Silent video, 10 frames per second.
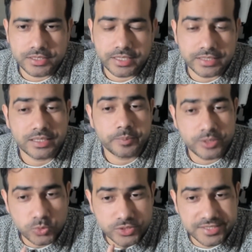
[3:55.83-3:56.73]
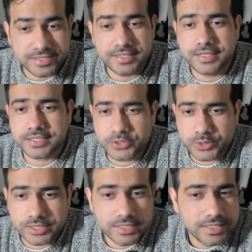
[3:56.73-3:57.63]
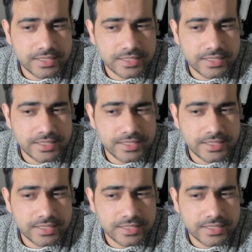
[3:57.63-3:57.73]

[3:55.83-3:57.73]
It has happened to General Electric.